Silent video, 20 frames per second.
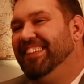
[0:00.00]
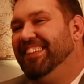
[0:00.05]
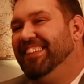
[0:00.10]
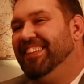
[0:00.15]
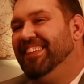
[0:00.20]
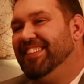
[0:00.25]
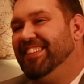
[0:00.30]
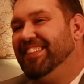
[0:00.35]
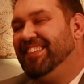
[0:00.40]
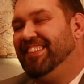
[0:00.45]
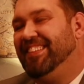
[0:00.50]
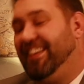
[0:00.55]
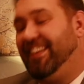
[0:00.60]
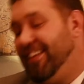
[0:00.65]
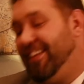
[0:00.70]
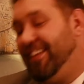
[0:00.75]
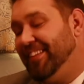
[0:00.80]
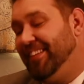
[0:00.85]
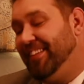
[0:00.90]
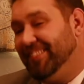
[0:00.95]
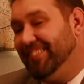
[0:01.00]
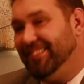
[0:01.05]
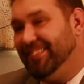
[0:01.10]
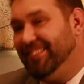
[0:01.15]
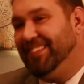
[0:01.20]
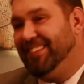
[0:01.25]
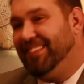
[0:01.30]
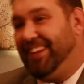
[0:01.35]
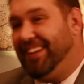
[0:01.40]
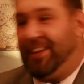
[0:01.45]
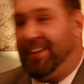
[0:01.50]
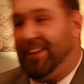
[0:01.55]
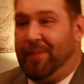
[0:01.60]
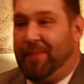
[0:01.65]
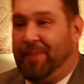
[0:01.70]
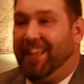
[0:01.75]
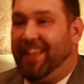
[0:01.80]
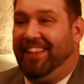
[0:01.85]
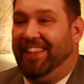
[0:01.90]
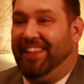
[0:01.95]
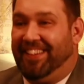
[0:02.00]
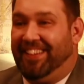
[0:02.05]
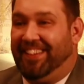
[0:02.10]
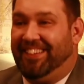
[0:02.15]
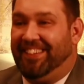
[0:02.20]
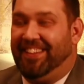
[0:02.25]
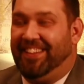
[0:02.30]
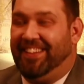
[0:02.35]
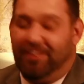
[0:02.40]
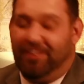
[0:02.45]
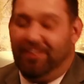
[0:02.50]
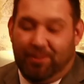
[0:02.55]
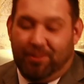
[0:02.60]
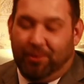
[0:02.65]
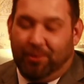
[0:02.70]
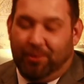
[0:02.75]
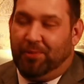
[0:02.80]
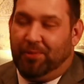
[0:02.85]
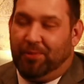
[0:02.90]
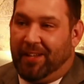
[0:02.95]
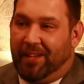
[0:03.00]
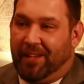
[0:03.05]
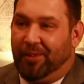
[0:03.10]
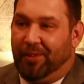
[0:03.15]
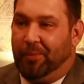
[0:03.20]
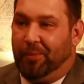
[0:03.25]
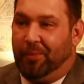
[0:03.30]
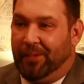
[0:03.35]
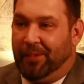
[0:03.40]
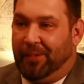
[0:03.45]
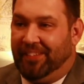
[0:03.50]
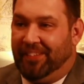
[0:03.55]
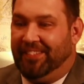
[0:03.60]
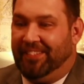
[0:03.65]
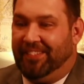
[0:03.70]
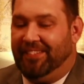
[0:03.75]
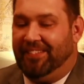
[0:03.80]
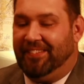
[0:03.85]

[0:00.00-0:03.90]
Because he's like, all right, I got you back got in. You the door's back open.